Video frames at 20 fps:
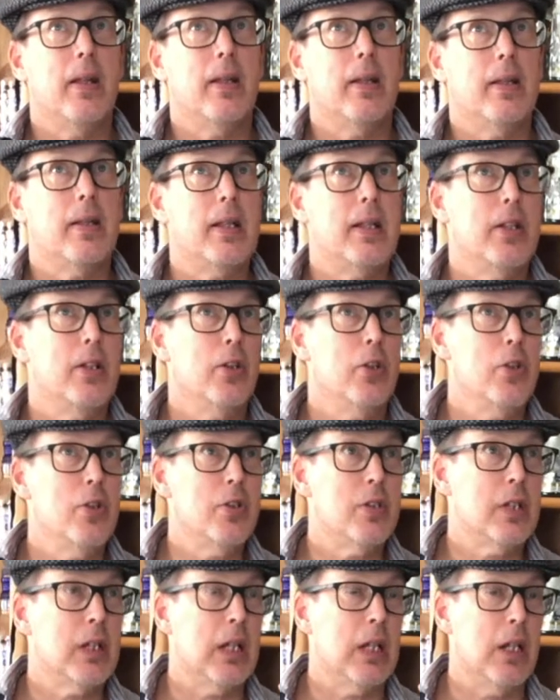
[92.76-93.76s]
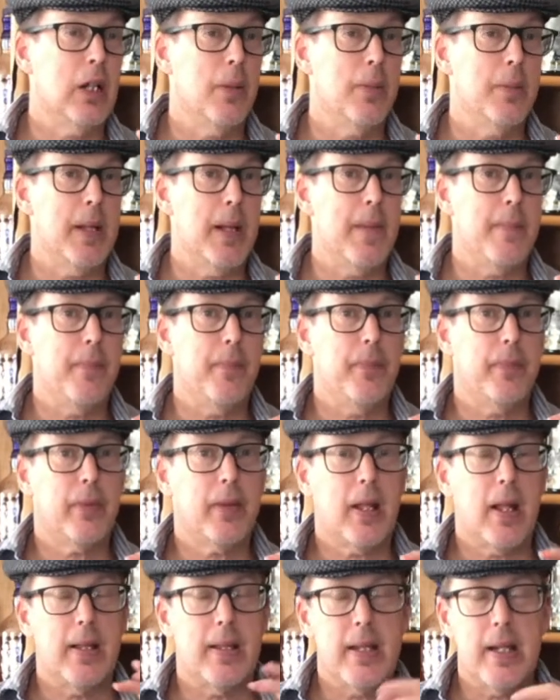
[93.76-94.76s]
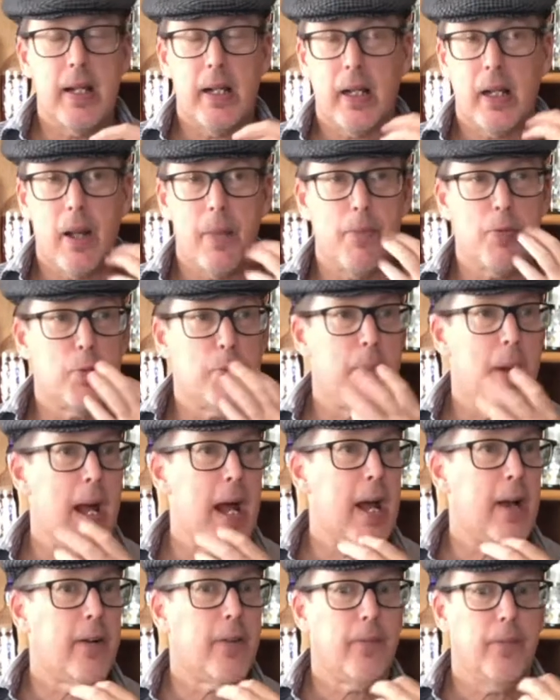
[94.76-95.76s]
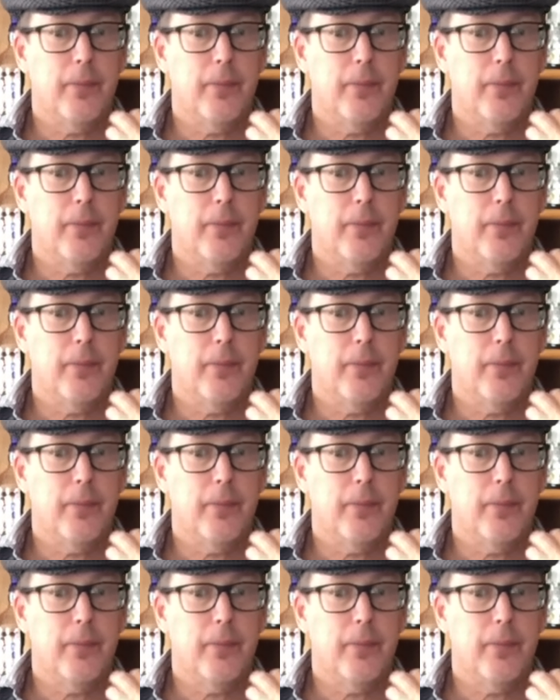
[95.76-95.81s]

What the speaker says: Then you lose it a little bit, and then it comes back.